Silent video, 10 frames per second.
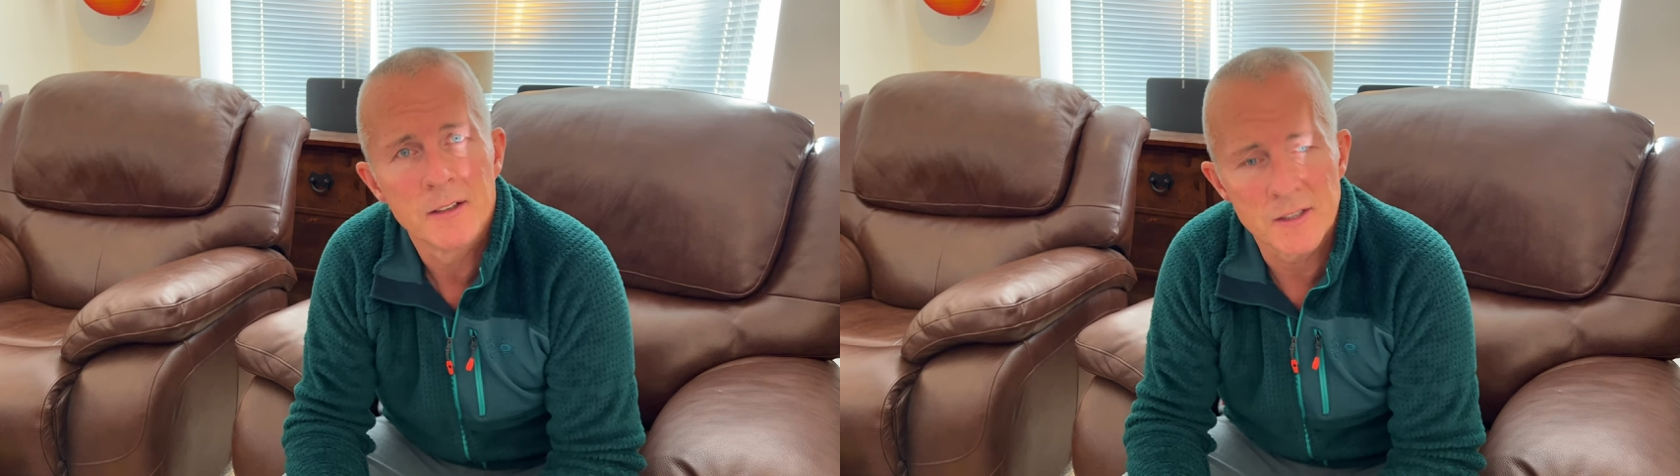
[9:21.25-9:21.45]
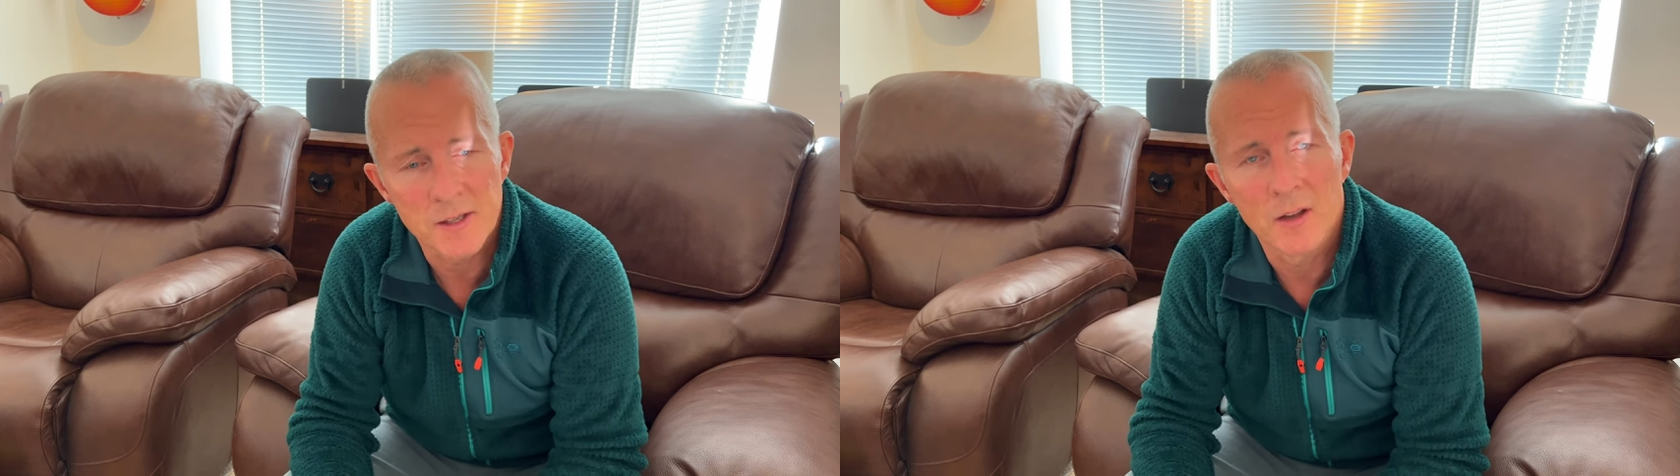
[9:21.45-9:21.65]

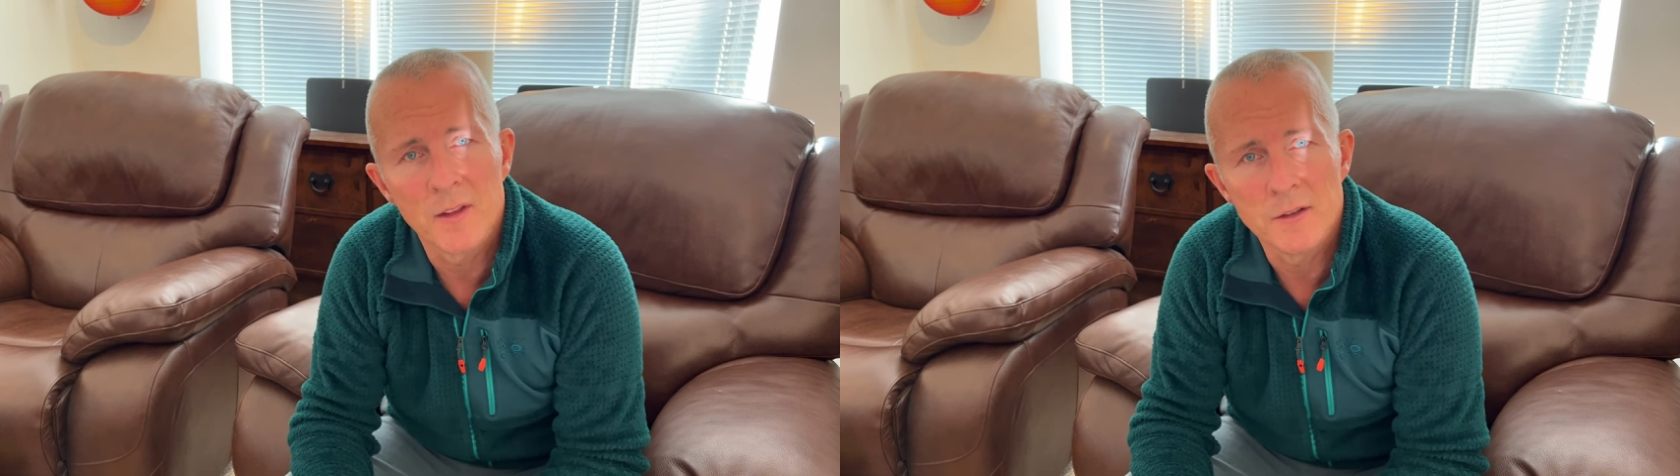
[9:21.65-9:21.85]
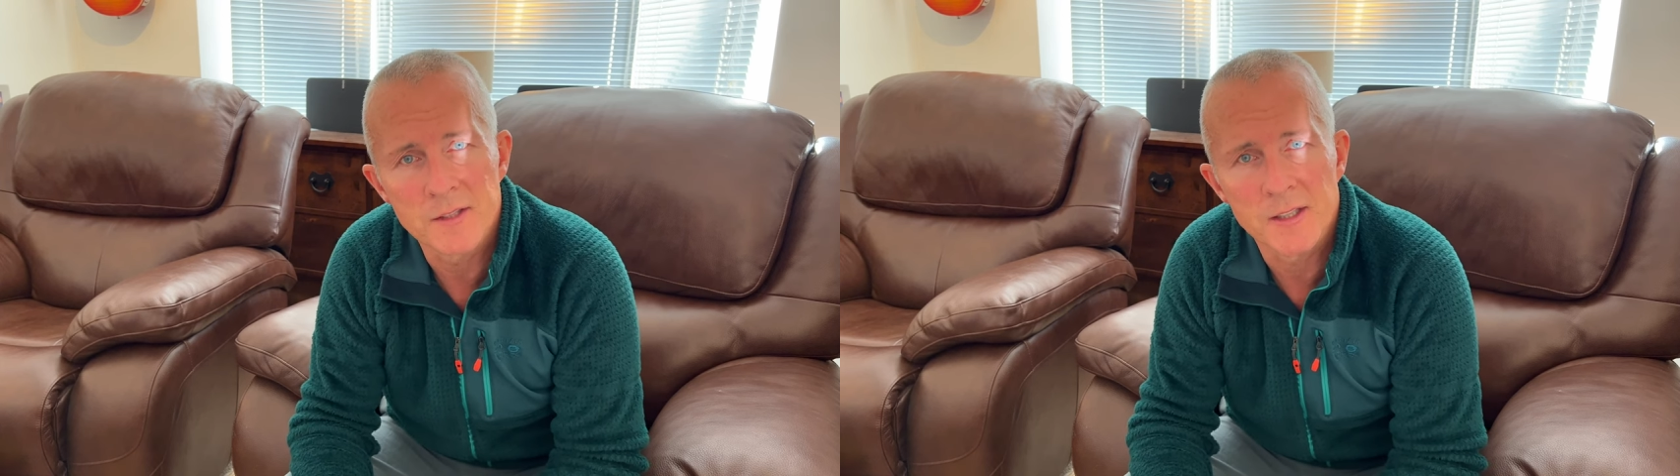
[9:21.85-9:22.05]
has got
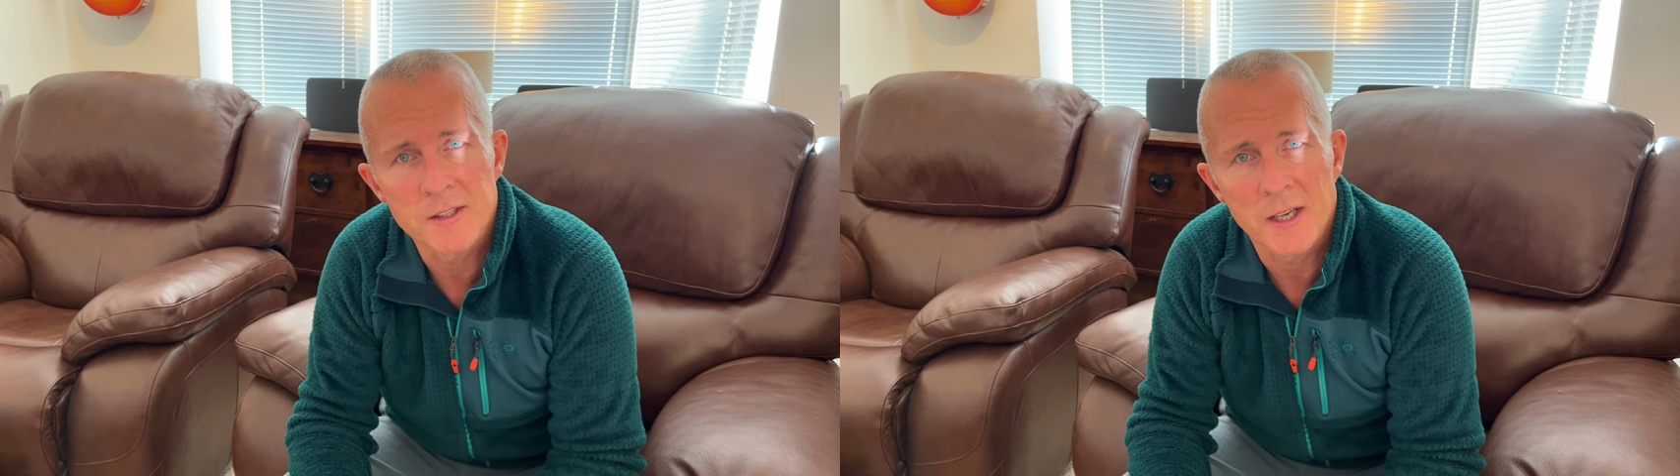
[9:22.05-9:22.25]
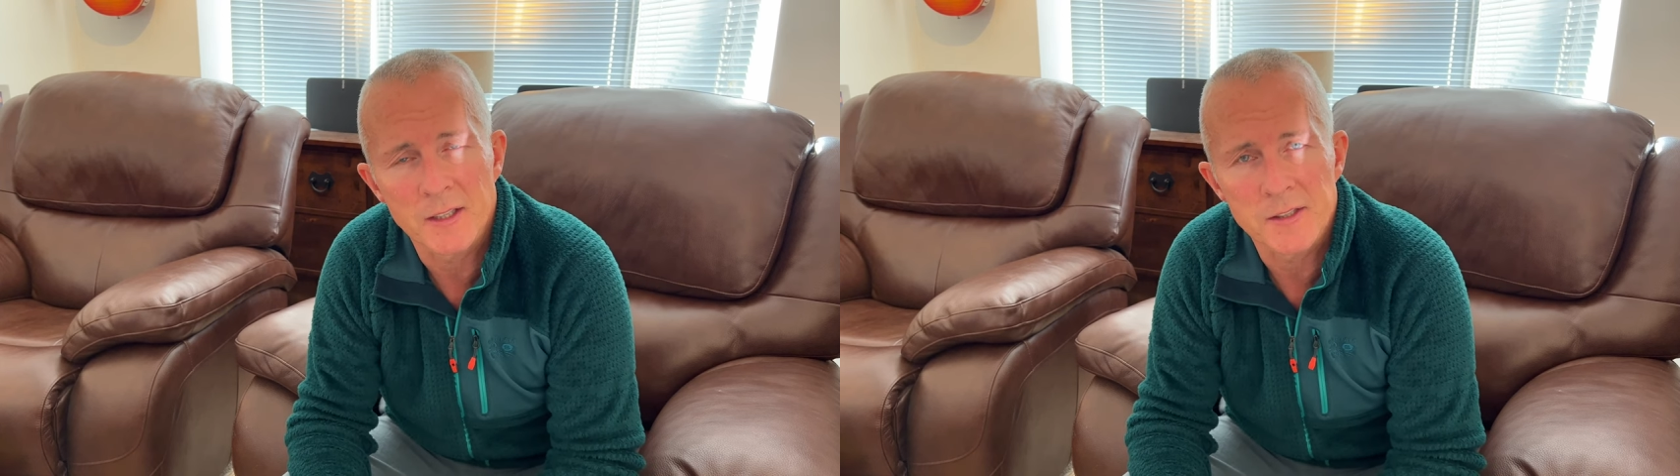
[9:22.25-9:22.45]
those
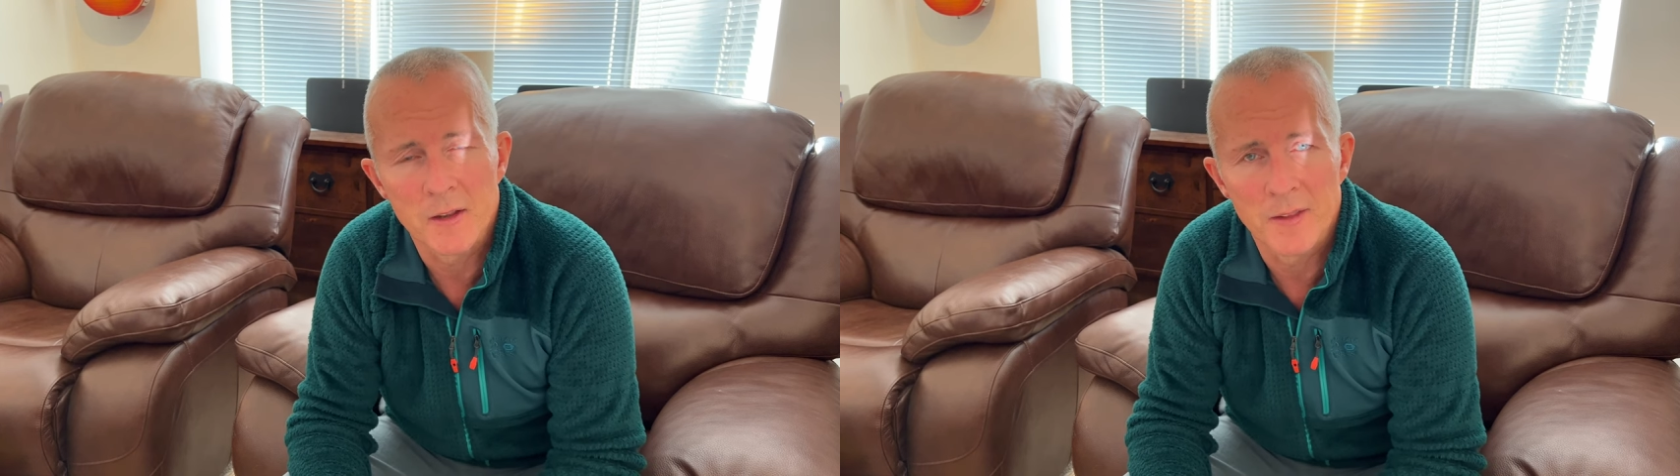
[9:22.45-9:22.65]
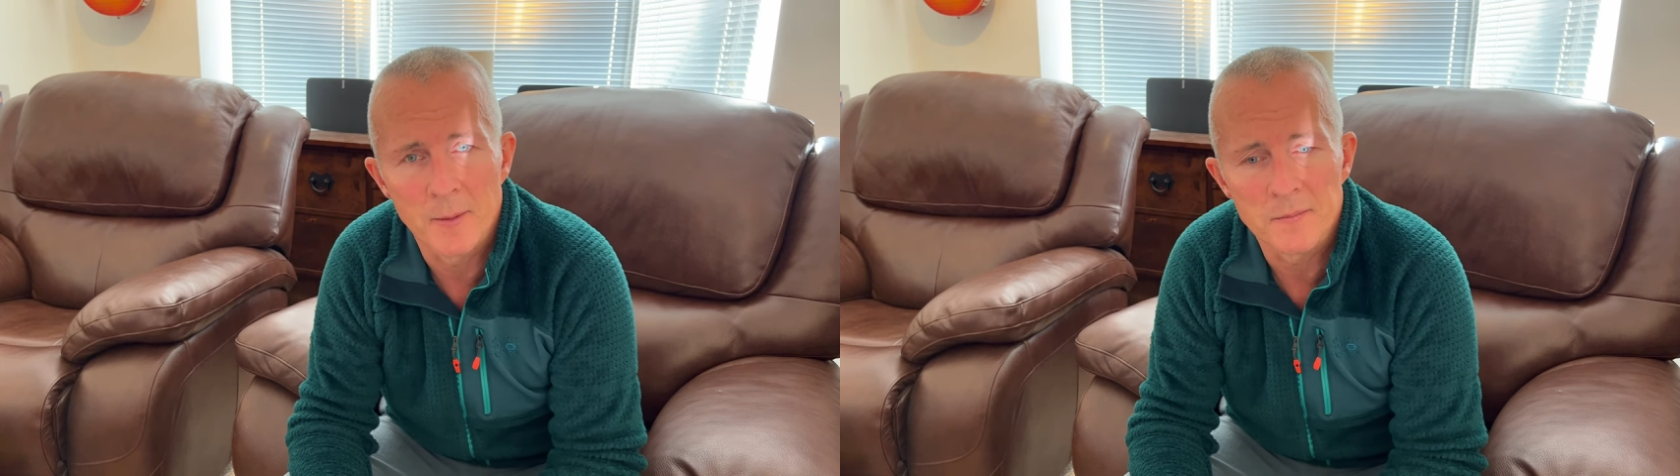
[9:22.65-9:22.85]
insects
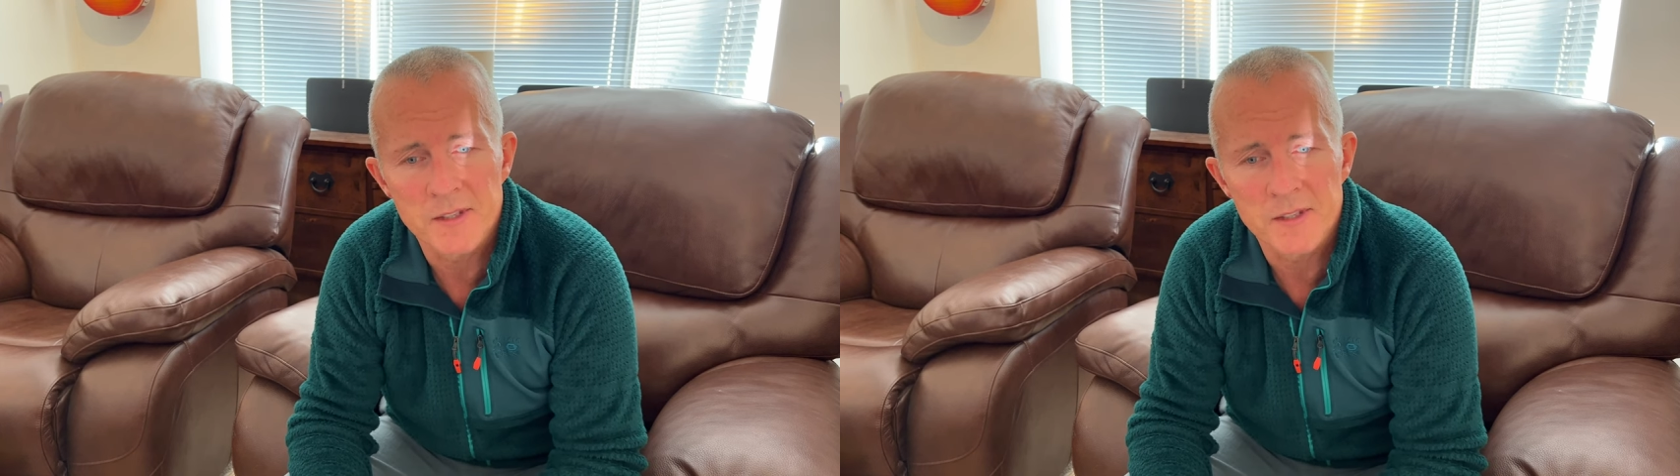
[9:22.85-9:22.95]
on them.